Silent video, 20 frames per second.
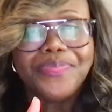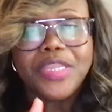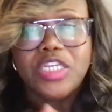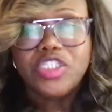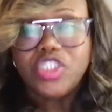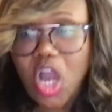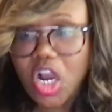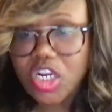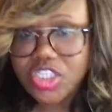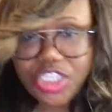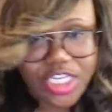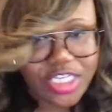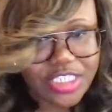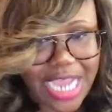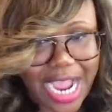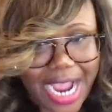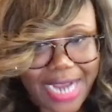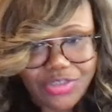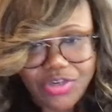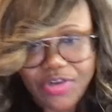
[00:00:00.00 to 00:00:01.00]
talk to your
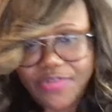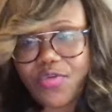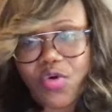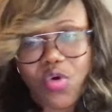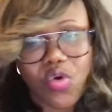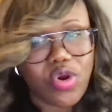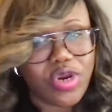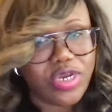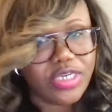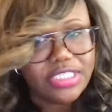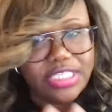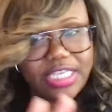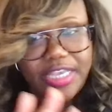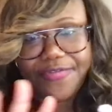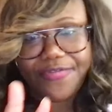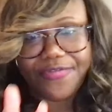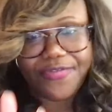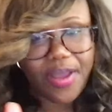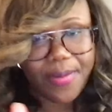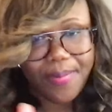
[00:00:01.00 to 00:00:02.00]
doctor, of course, if
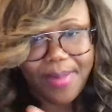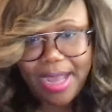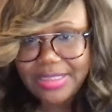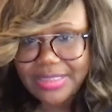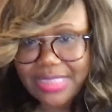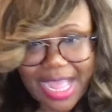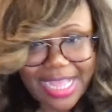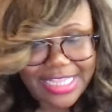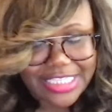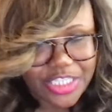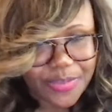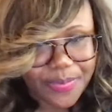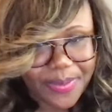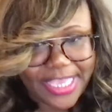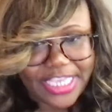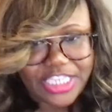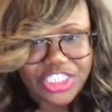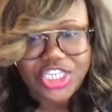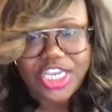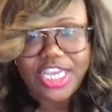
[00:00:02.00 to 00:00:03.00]
about
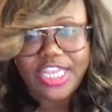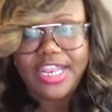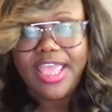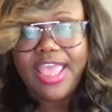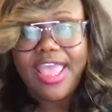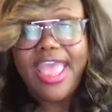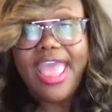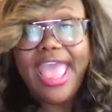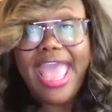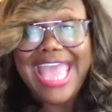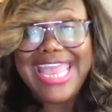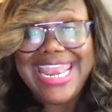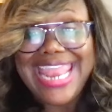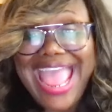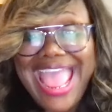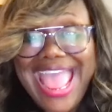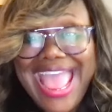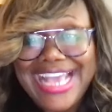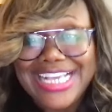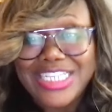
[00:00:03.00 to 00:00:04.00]
constipation and
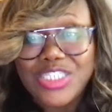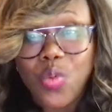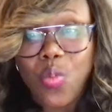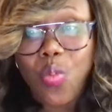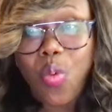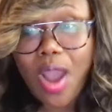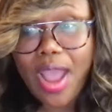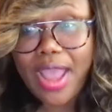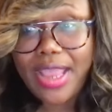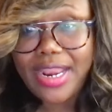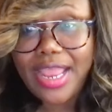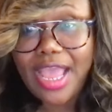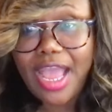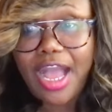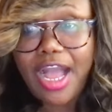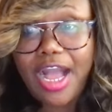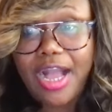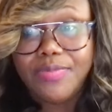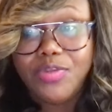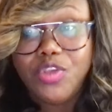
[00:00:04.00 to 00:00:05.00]
ask what
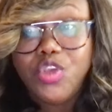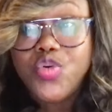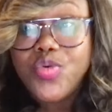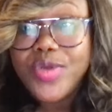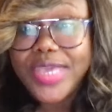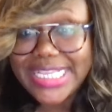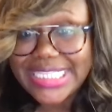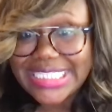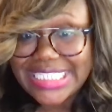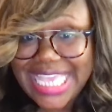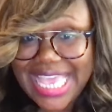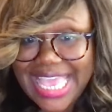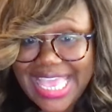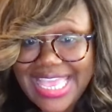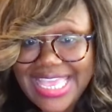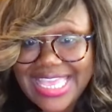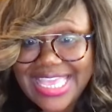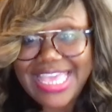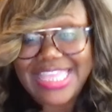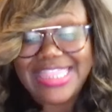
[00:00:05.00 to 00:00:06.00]
um, you can
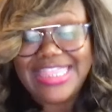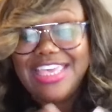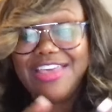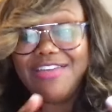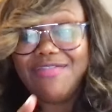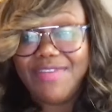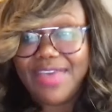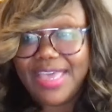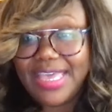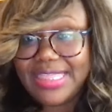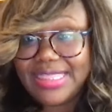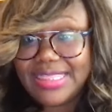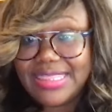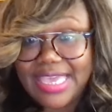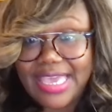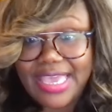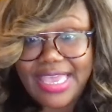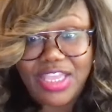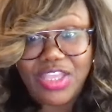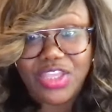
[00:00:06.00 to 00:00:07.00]
take in the event
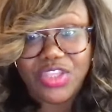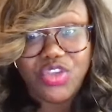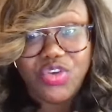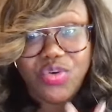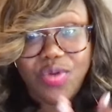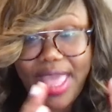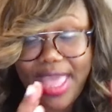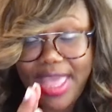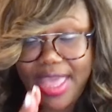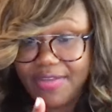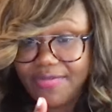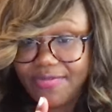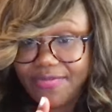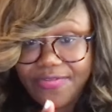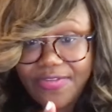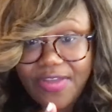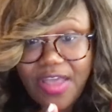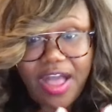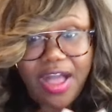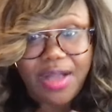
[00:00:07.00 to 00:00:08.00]
that you have
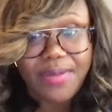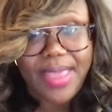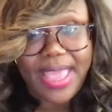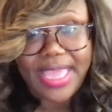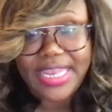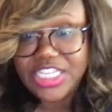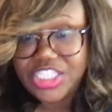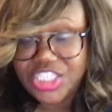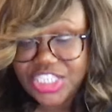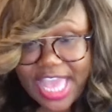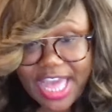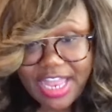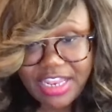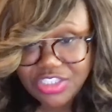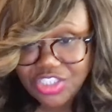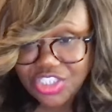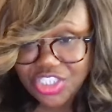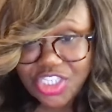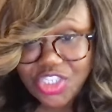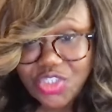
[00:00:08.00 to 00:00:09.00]
um, any
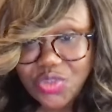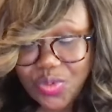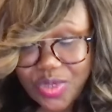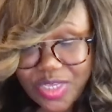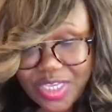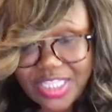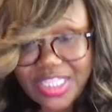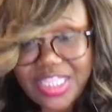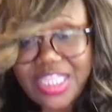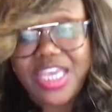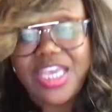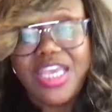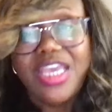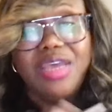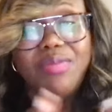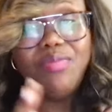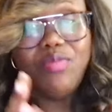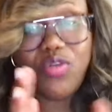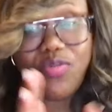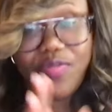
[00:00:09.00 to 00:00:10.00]
challenges with
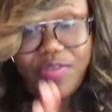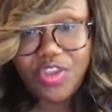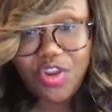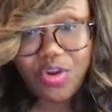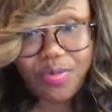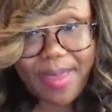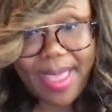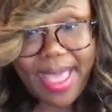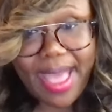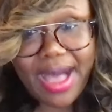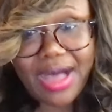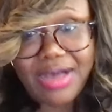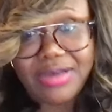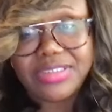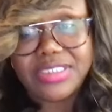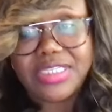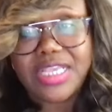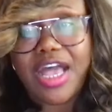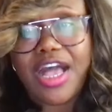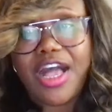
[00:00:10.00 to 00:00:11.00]
moving your
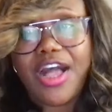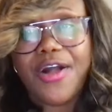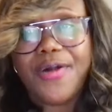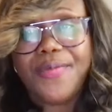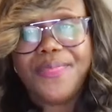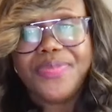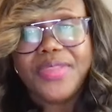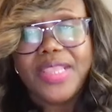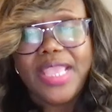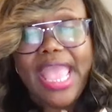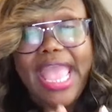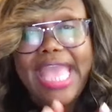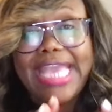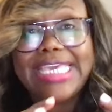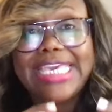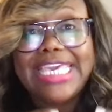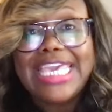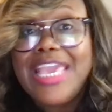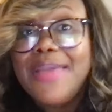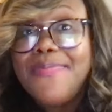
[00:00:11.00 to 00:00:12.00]
bowels, um,
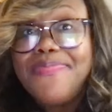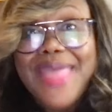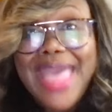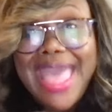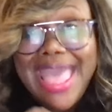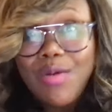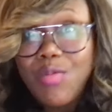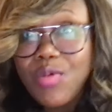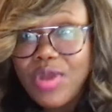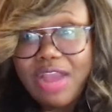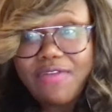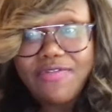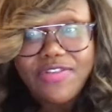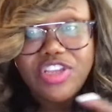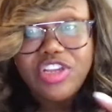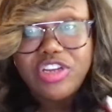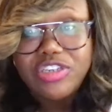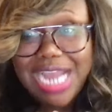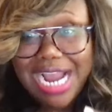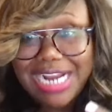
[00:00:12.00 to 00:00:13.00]
and keep that, whatever
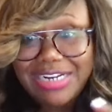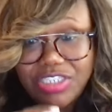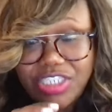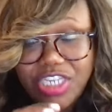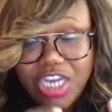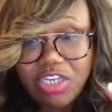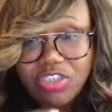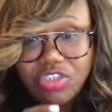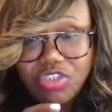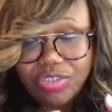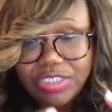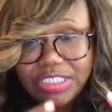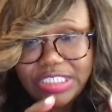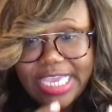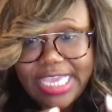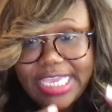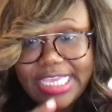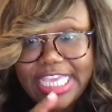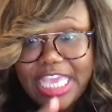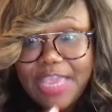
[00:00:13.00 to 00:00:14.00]
your doctor tells you to
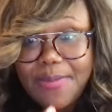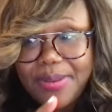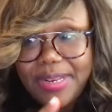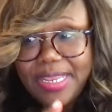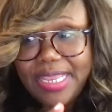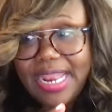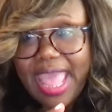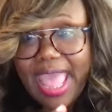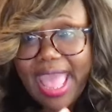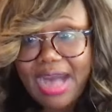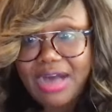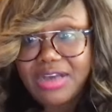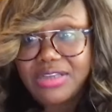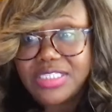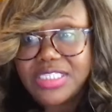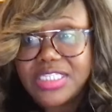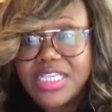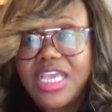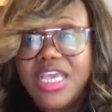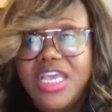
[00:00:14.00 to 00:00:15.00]
take, keep it
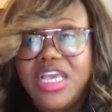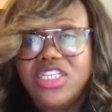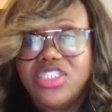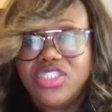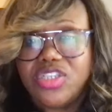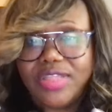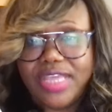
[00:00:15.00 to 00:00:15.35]
in-house so